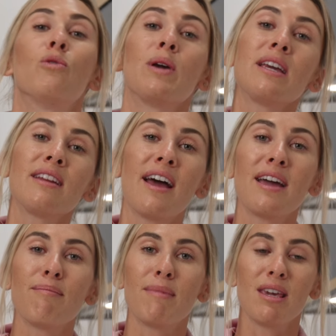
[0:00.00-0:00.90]

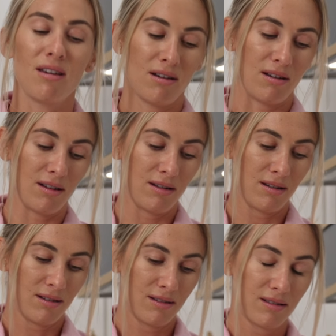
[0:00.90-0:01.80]
weeknight meal.
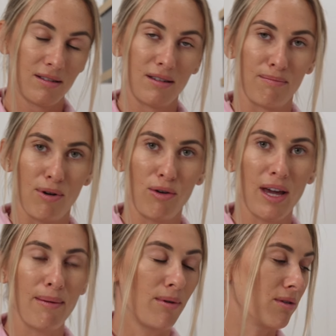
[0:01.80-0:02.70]

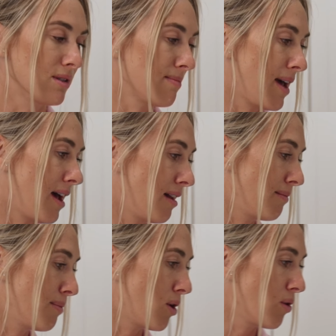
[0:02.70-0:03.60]
Poke bowls, man.
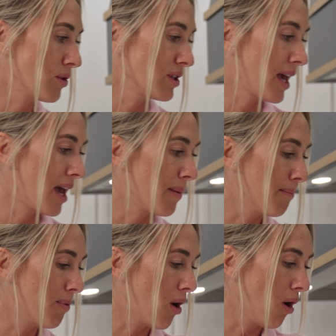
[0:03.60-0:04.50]
Poke
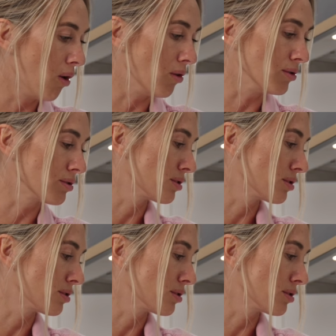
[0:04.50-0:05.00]
bowls.